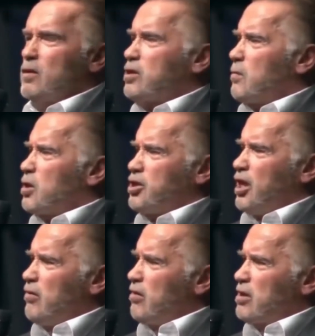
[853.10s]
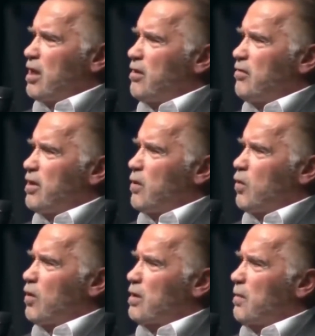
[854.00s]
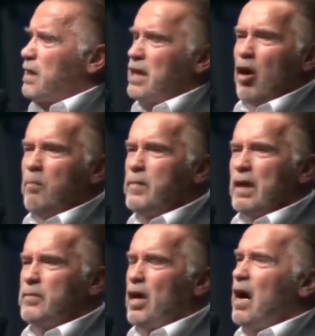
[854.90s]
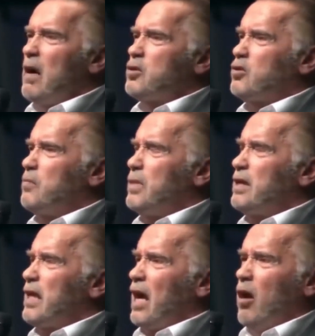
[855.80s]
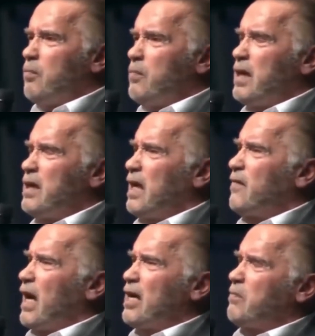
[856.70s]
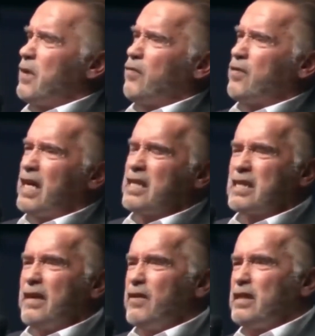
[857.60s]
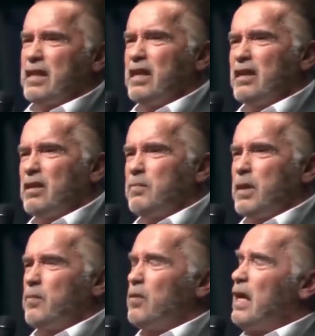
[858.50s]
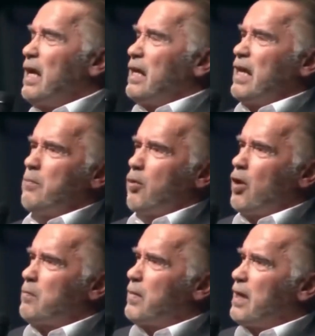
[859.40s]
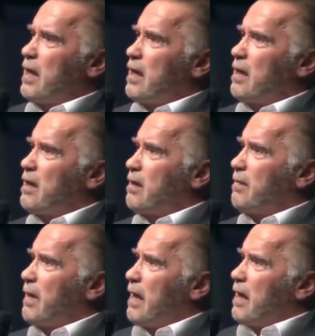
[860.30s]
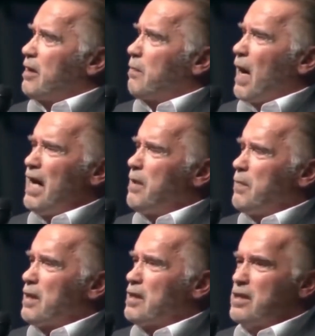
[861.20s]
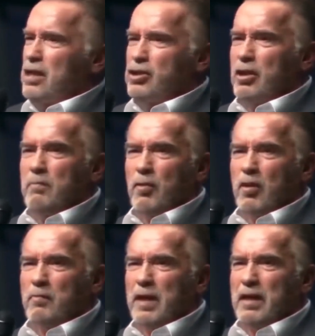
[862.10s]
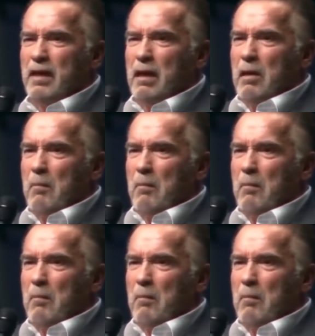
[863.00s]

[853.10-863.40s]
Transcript: was the most generous country in the world. I mean, they opened up their arms to me, they helped me, they invited me for Thanksgiving dinner. The people, they brought me, the bodybuilders in the gym brought me